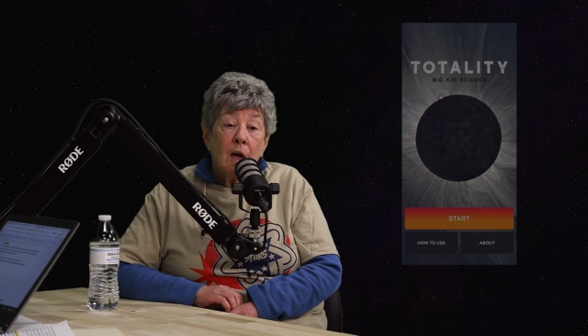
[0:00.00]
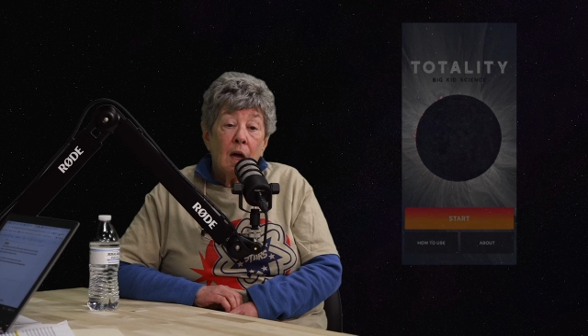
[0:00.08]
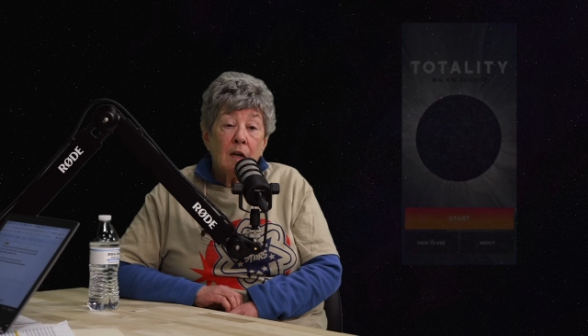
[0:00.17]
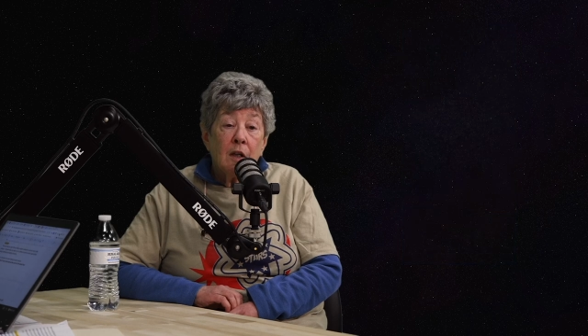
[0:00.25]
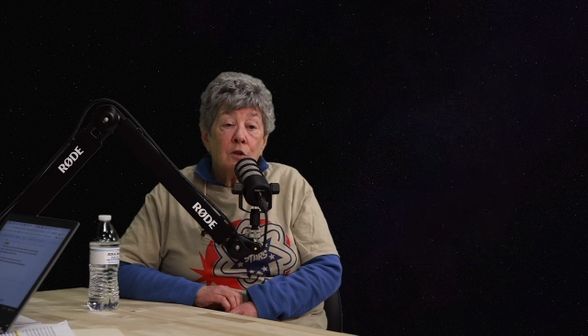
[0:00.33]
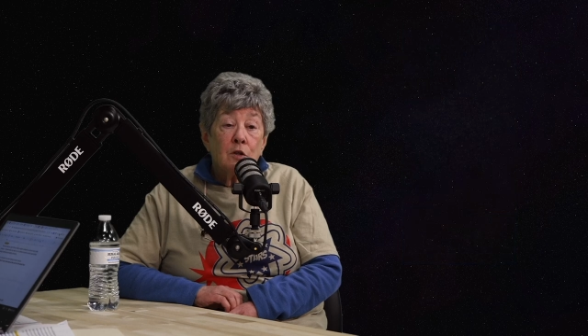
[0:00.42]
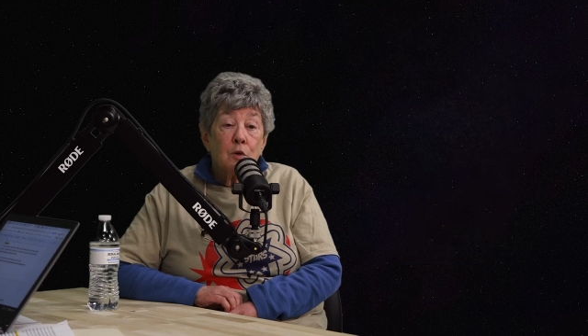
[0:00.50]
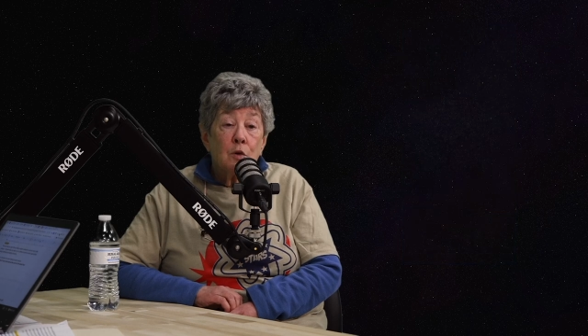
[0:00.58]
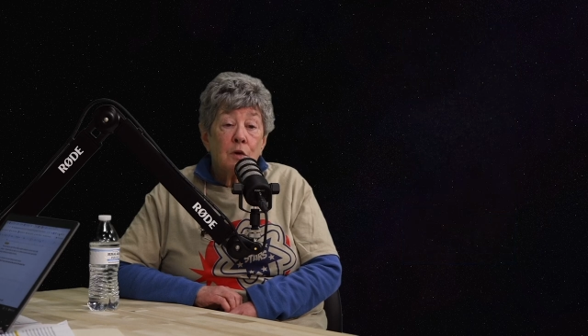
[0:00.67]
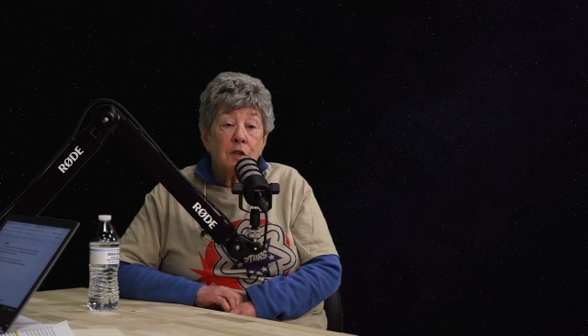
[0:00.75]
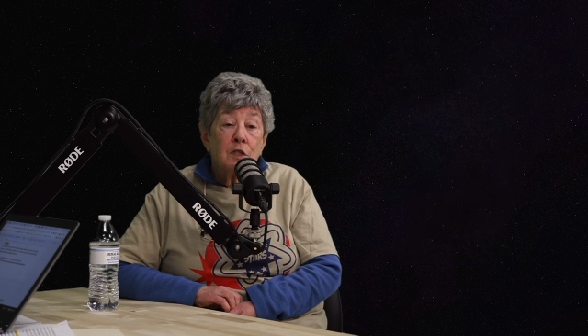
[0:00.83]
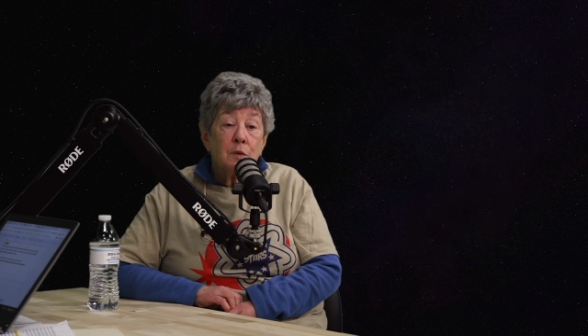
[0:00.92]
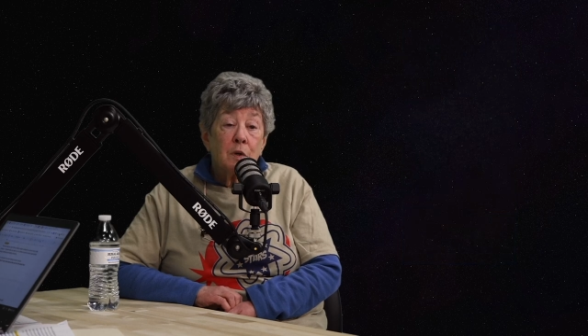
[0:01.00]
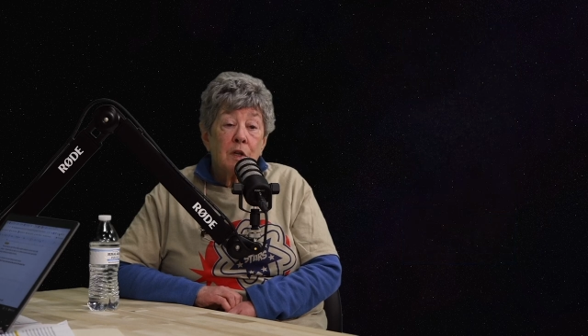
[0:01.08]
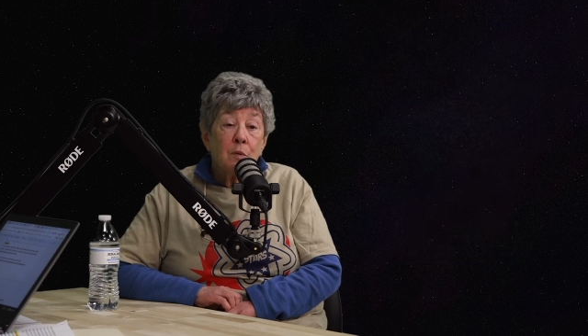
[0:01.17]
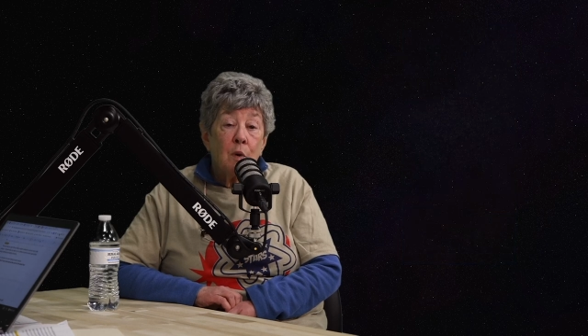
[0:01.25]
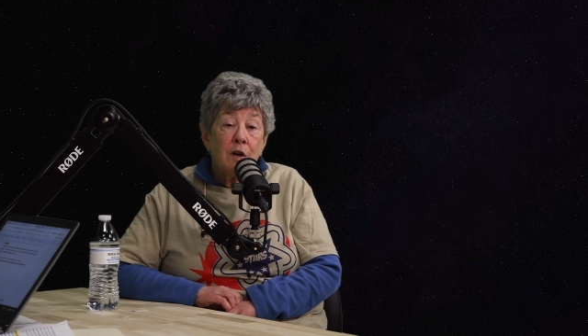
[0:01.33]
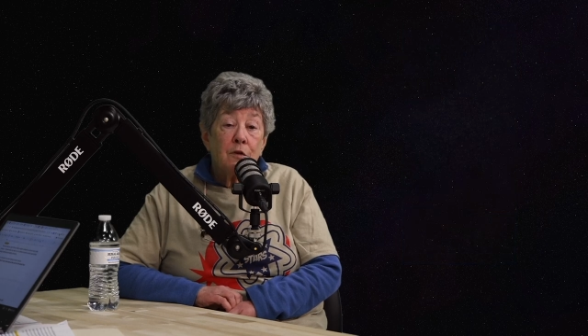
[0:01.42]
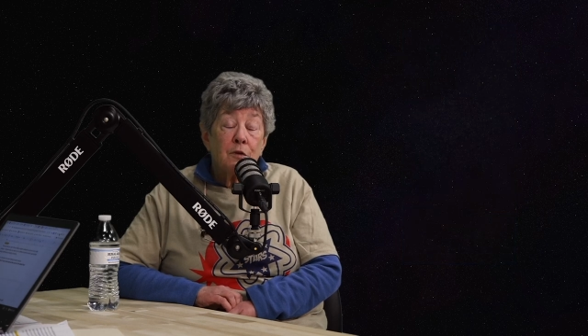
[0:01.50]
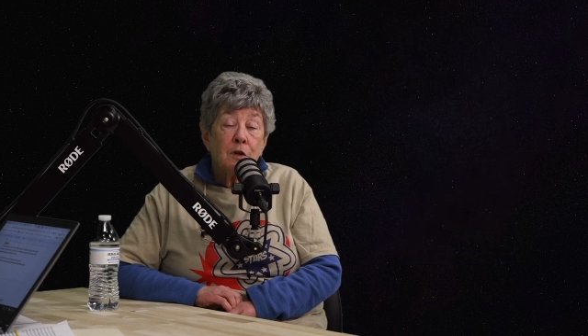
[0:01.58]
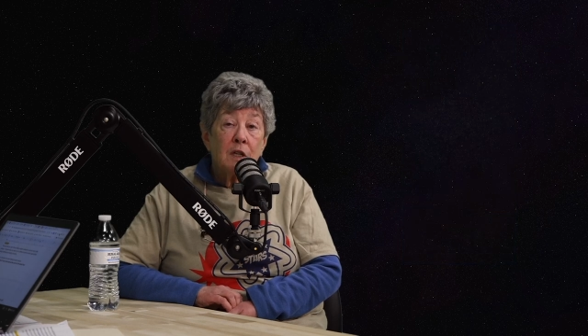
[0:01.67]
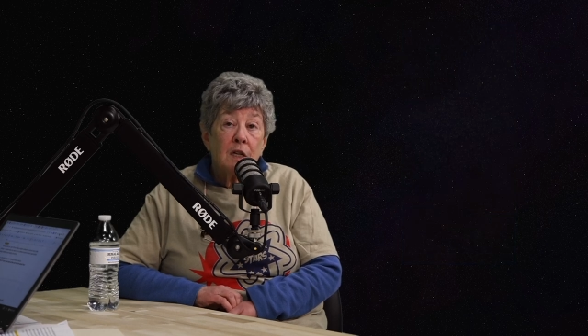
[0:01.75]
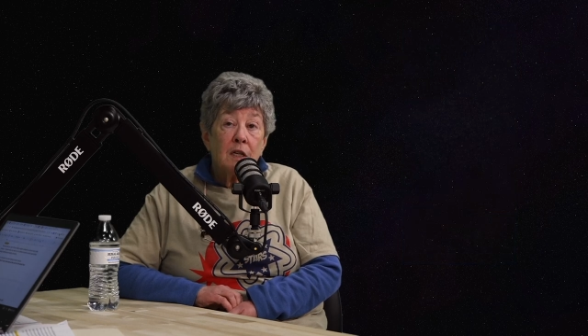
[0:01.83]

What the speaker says: Another tool that's really wonderful